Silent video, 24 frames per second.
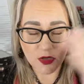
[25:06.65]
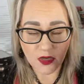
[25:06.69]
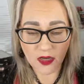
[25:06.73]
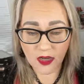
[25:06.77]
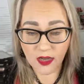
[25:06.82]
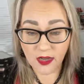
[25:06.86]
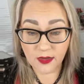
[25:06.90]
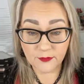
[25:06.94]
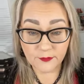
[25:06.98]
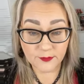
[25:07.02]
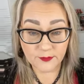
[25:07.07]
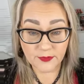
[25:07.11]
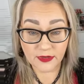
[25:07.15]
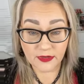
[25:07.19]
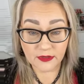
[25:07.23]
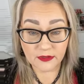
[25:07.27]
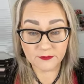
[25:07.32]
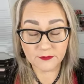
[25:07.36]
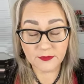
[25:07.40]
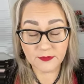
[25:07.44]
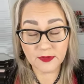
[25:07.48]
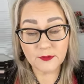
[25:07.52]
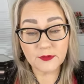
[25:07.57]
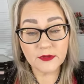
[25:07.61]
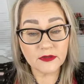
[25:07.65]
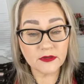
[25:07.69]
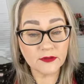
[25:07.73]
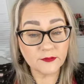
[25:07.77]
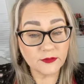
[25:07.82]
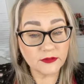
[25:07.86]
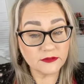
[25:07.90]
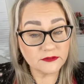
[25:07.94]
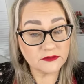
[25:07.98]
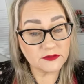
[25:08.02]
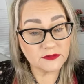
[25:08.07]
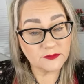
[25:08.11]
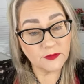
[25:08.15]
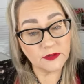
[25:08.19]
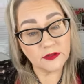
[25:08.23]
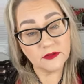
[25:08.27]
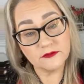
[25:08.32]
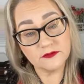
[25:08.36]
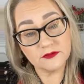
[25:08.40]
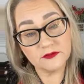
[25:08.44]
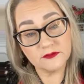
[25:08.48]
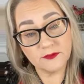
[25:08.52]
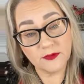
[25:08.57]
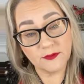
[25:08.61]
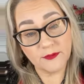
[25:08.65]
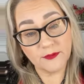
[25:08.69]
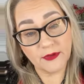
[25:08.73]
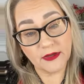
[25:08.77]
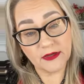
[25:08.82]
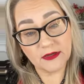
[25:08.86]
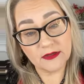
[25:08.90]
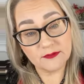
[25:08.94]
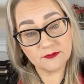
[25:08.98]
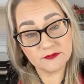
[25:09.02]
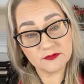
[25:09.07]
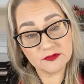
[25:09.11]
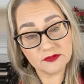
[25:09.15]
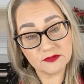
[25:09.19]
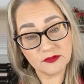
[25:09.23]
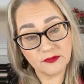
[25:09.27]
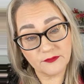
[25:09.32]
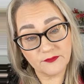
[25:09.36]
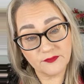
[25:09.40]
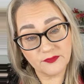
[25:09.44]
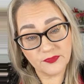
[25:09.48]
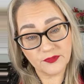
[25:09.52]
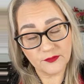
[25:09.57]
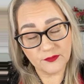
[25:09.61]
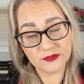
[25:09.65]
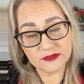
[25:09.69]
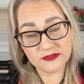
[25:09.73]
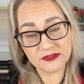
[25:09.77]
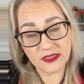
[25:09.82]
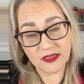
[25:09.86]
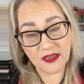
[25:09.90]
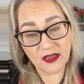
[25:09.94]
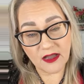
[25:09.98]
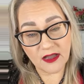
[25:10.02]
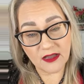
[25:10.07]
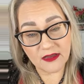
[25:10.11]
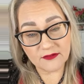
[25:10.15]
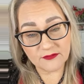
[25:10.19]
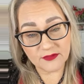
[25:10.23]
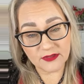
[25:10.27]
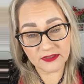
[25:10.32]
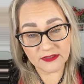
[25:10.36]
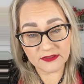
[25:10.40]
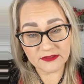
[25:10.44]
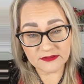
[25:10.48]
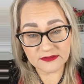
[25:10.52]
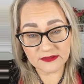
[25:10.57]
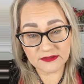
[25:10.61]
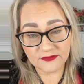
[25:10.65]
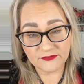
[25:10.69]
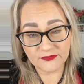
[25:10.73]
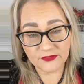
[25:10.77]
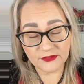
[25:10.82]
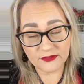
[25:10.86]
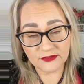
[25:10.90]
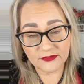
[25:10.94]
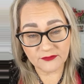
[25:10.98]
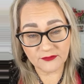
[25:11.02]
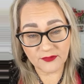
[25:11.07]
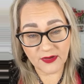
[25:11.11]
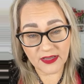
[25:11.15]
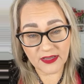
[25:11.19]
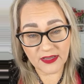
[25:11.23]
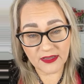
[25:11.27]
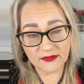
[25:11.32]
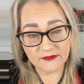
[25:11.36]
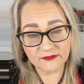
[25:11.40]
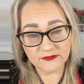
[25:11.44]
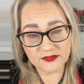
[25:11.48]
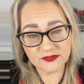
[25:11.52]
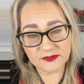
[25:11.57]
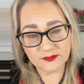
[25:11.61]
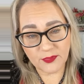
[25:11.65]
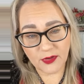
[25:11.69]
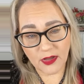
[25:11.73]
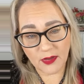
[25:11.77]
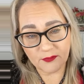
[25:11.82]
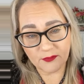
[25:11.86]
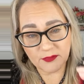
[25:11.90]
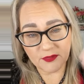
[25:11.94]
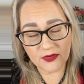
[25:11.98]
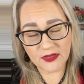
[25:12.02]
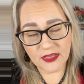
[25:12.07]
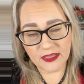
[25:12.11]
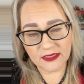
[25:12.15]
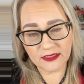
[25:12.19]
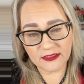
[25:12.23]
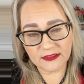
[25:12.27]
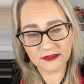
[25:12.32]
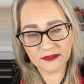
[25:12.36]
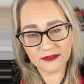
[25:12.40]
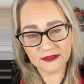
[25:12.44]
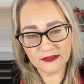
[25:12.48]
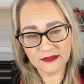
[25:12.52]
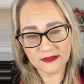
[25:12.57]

I'll be back. Maybe I'll come on tomorrow and do my makeup. So, well, say hi, Reese. If you're going to wave, just pop your head in.